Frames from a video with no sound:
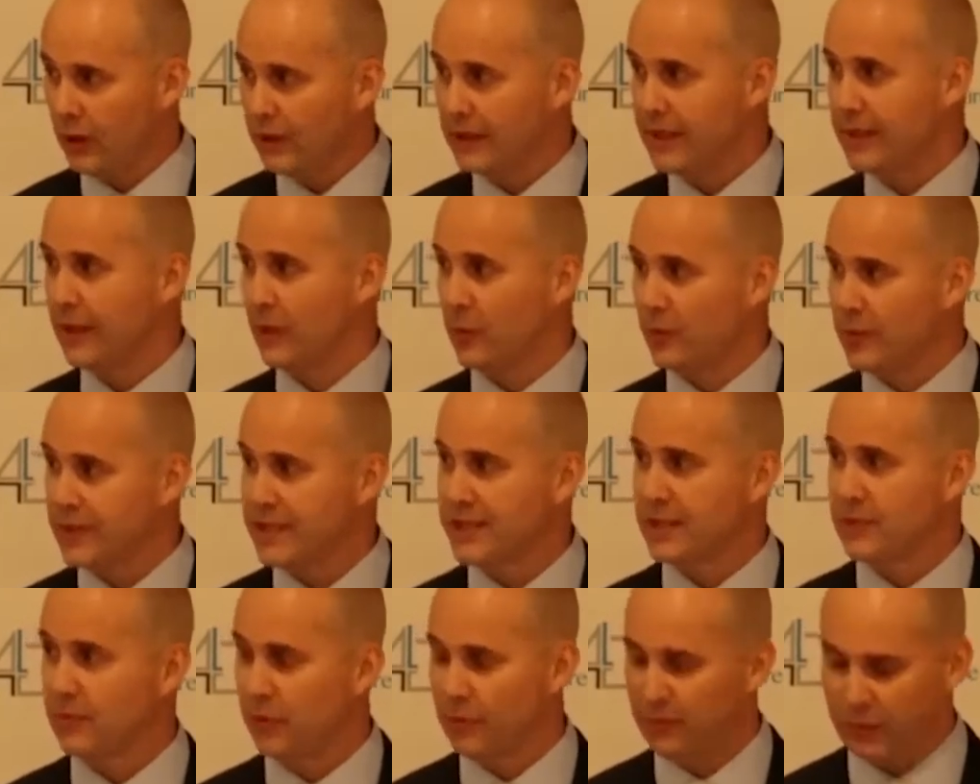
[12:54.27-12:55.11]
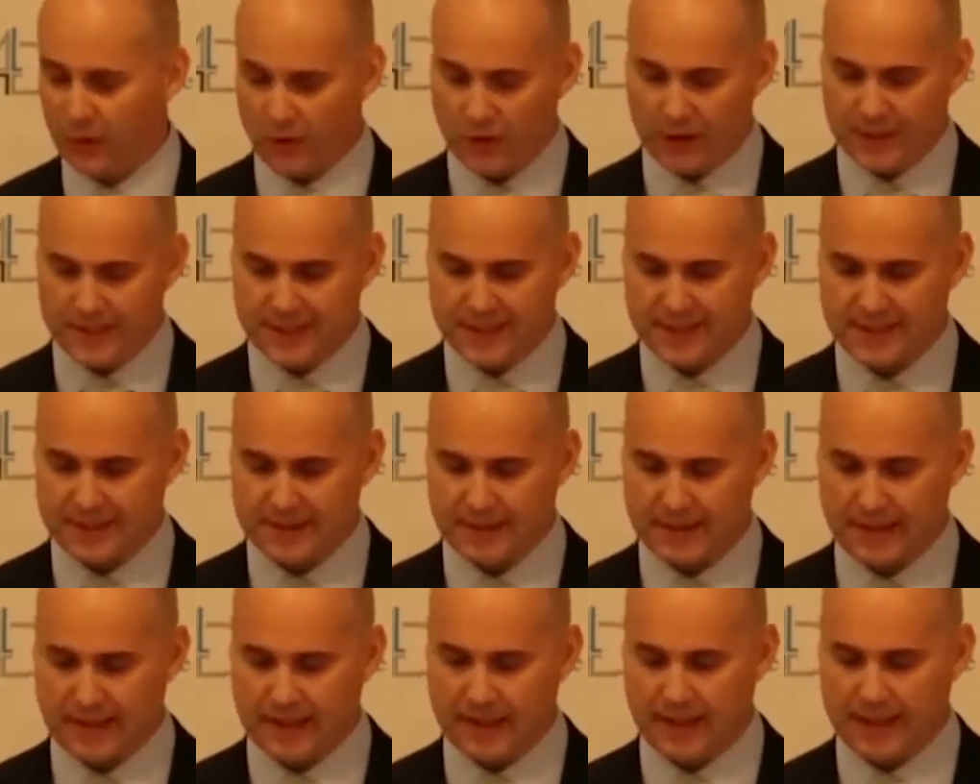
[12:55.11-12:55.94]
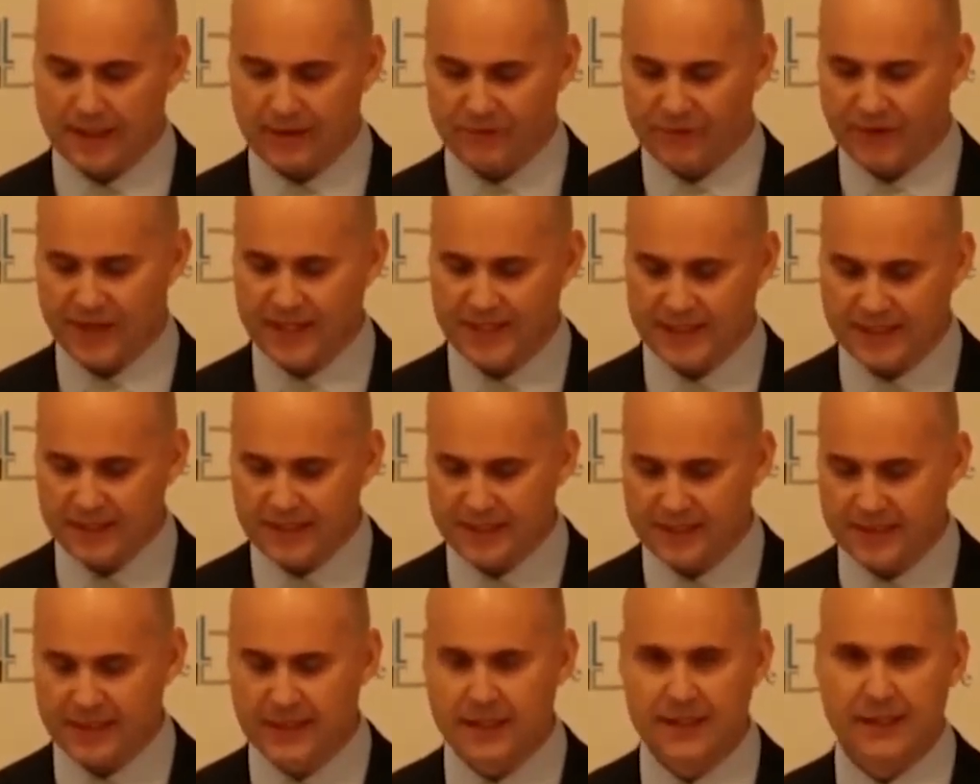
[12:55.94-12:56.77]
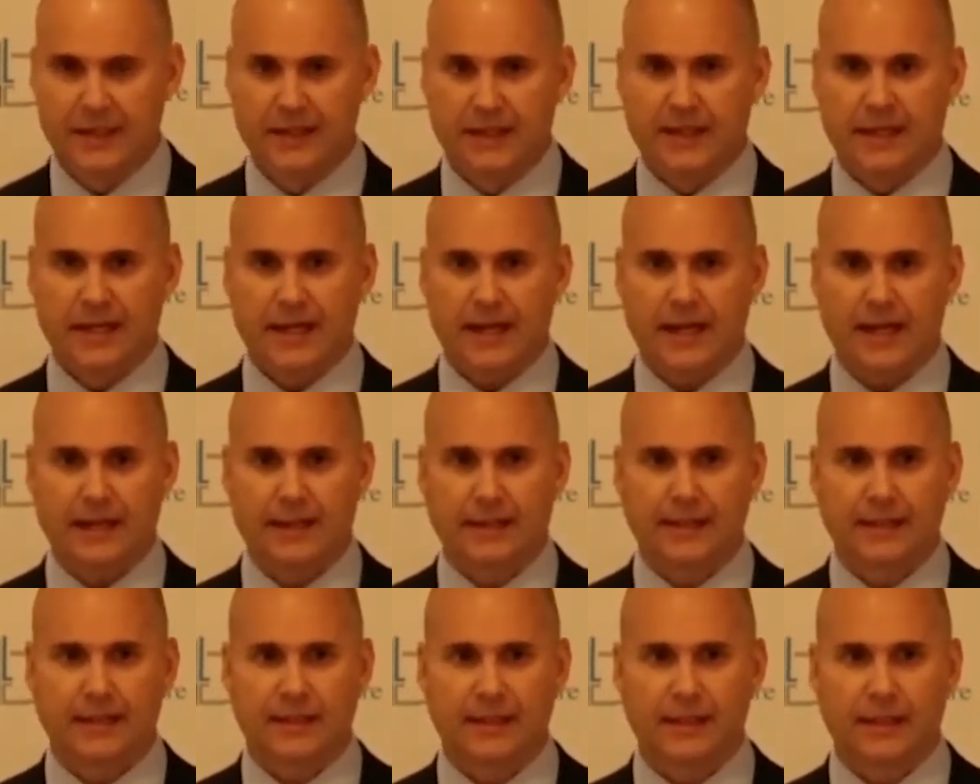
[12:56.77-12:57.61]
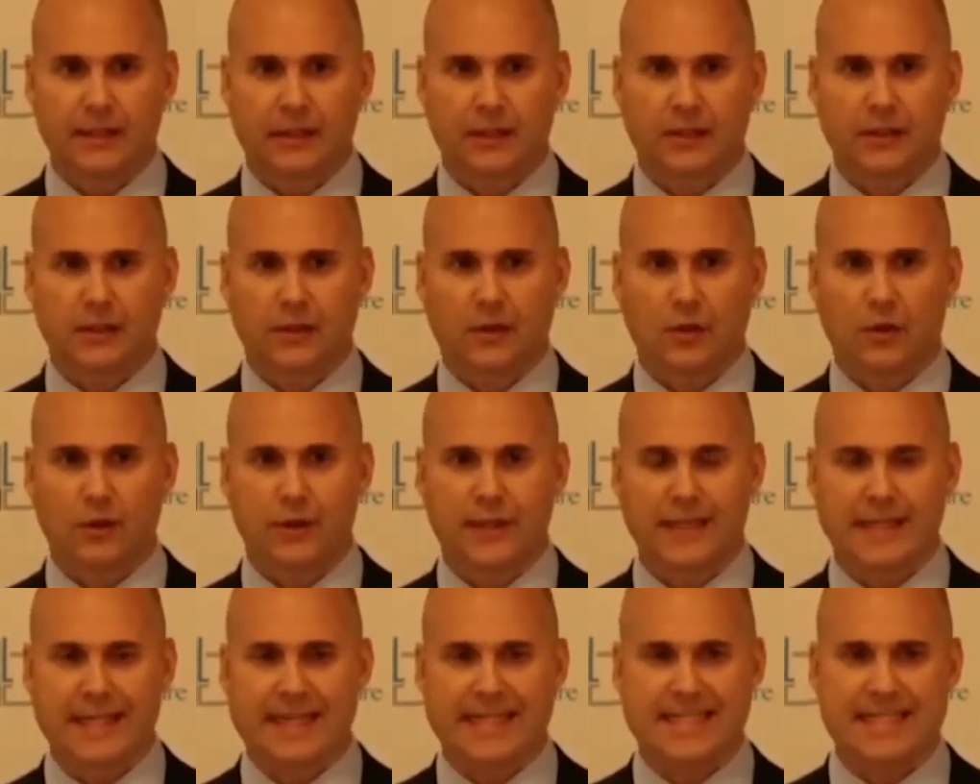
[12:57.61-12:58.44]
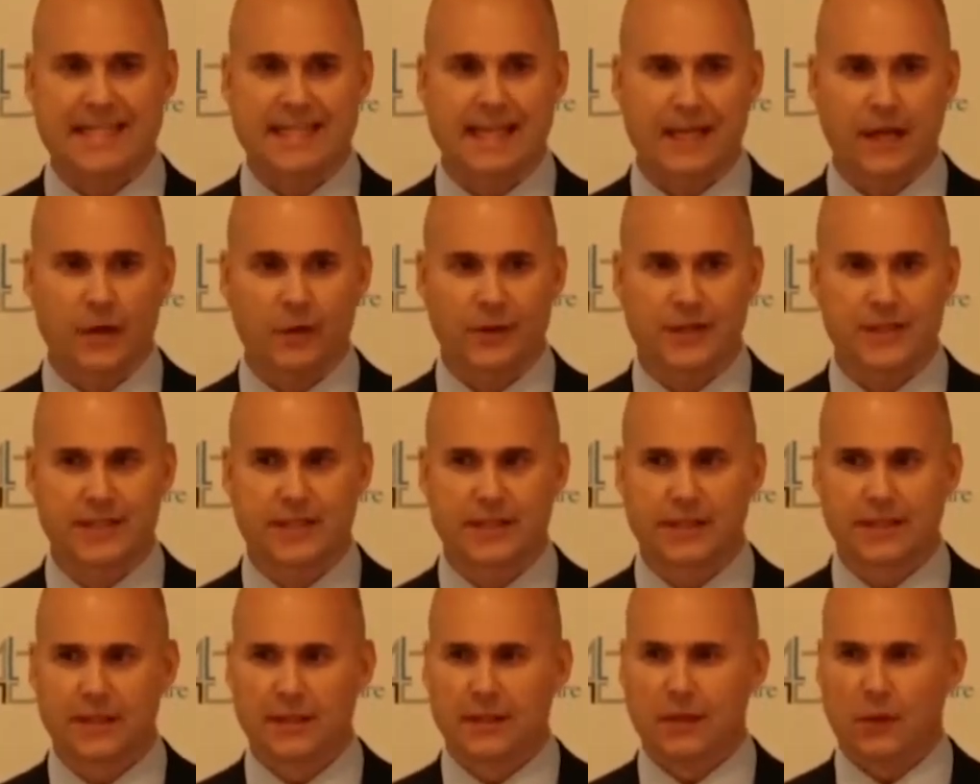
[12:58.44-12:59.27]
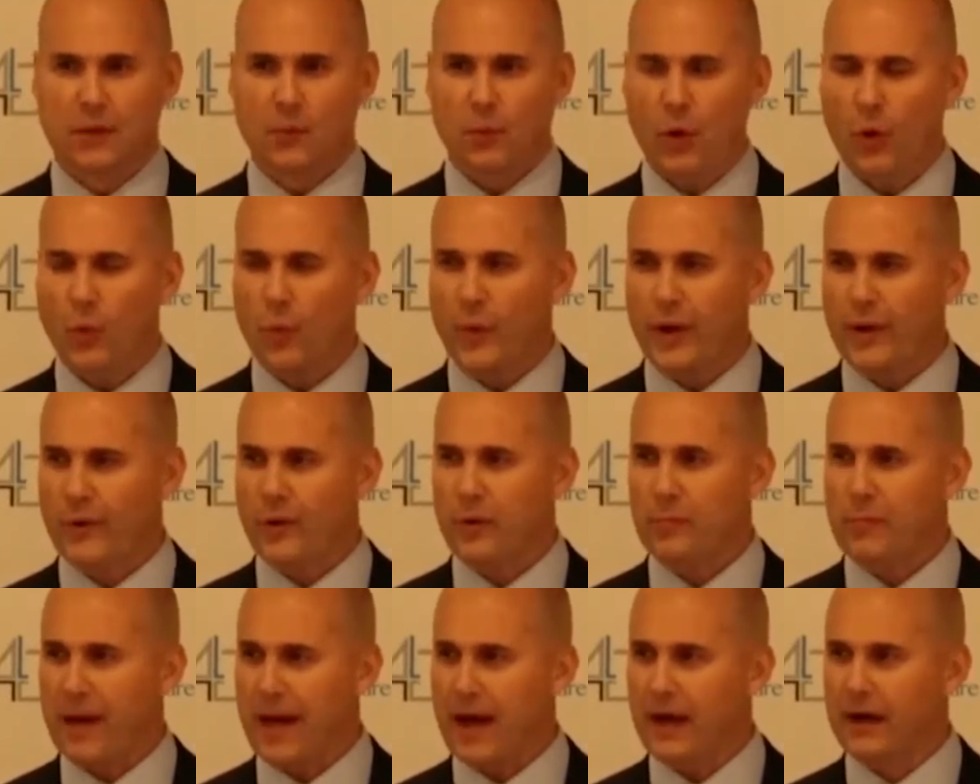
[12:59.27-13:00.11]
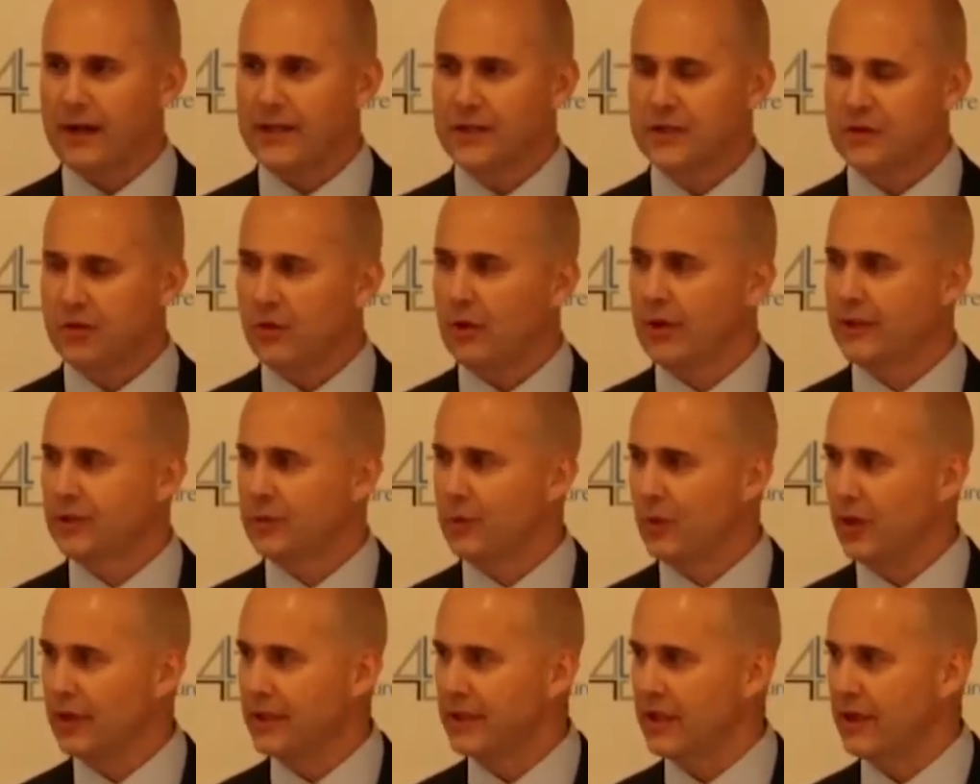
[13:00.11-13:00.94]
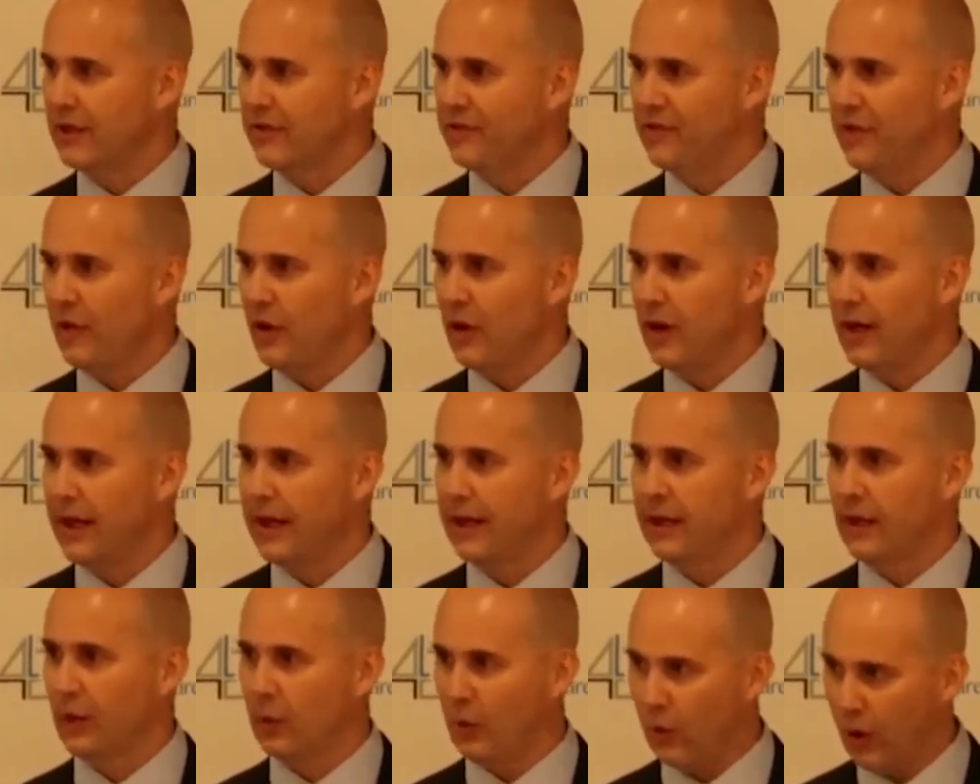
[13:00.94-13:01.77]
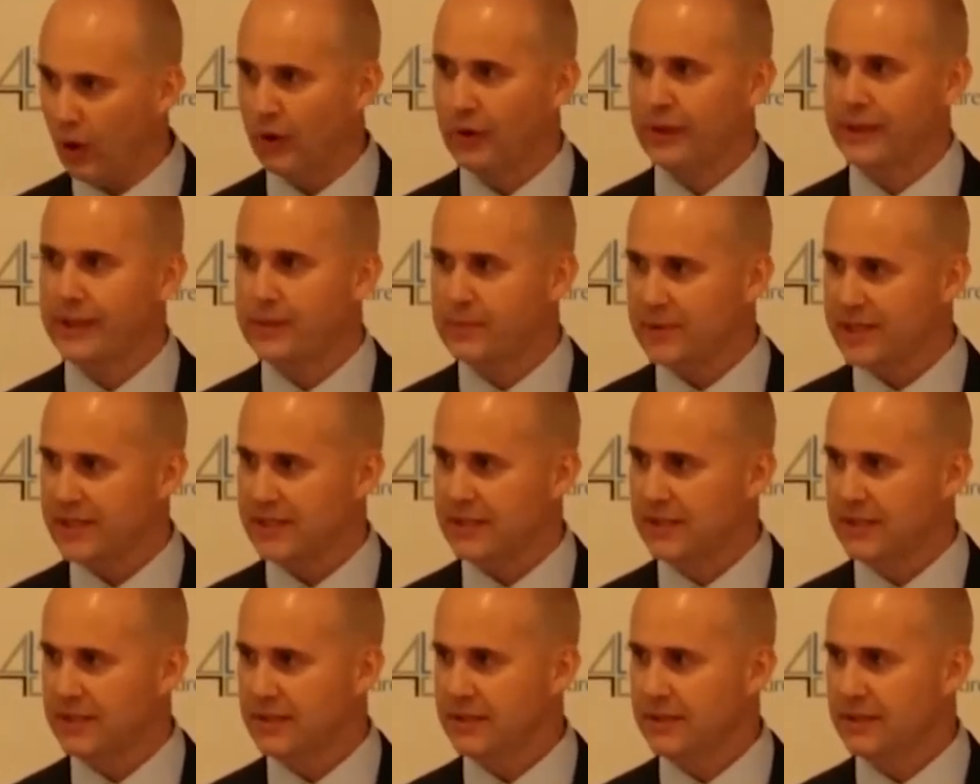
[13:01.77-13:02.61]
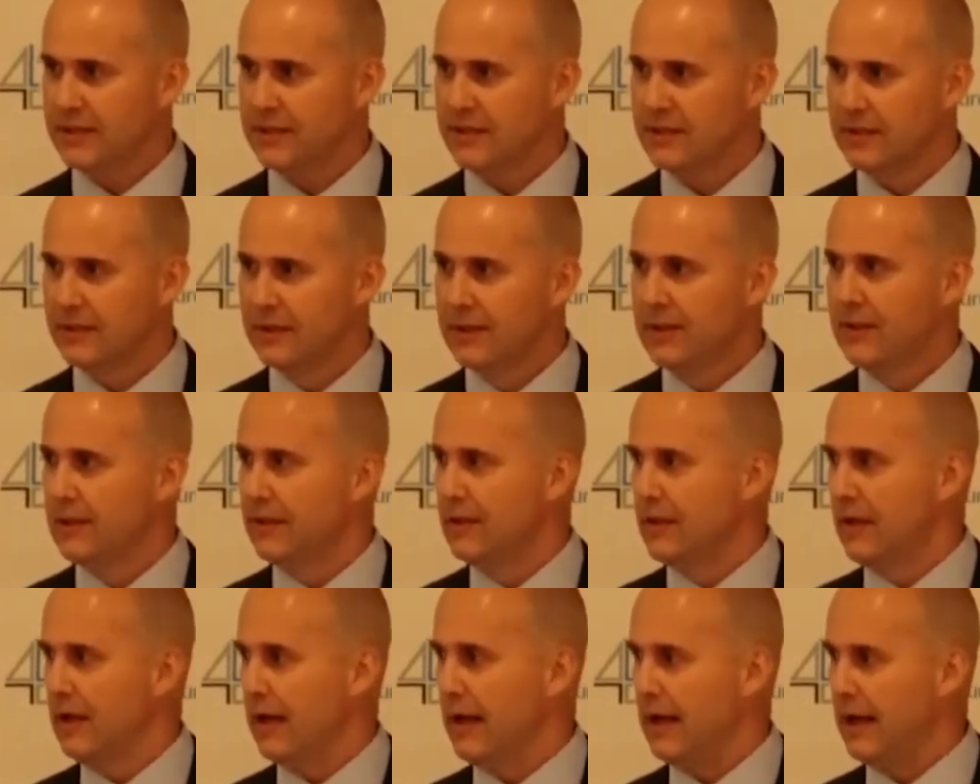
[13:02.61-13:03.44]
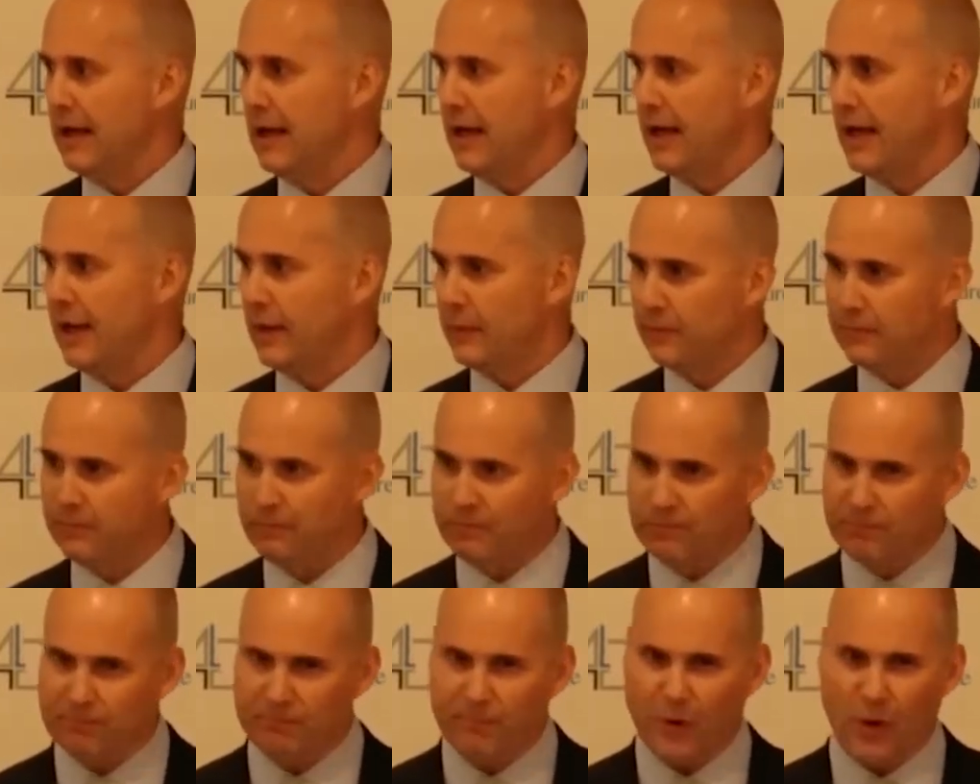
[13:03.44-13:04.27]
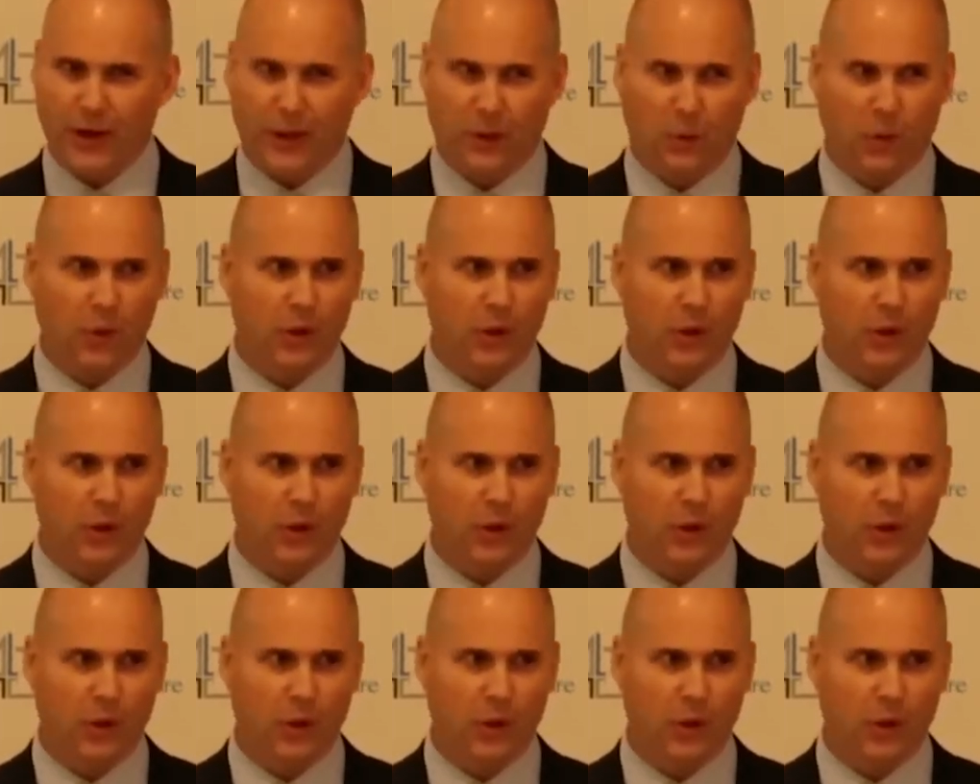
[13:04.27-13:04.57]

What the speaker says: quality to reasonable price investors. And the context there is what we're about is trying to identify quality businesses, and by